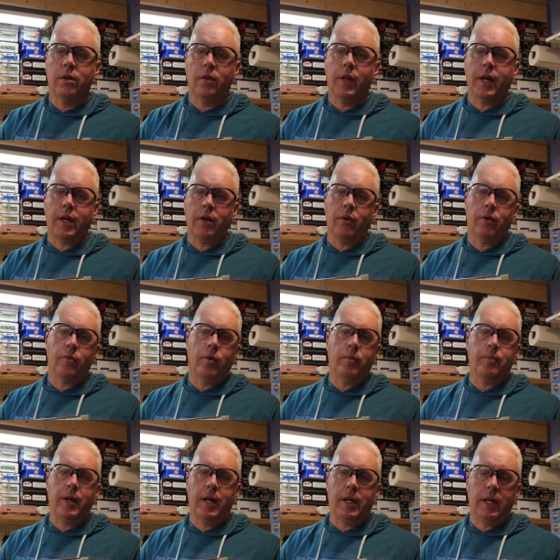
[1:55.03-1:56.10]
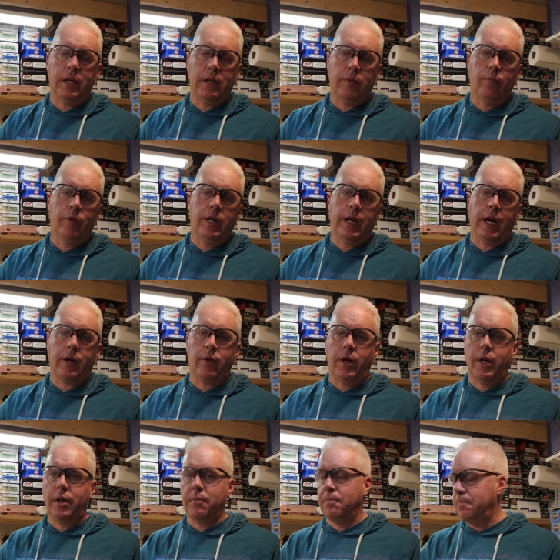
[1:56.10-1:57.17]
the light colored one may get
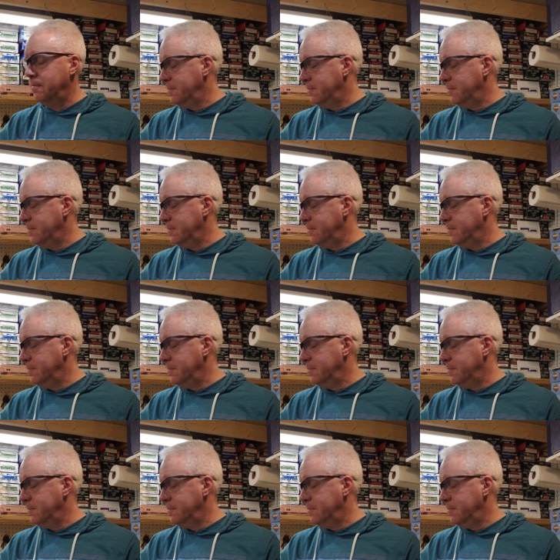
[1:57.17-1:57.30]
redecorated.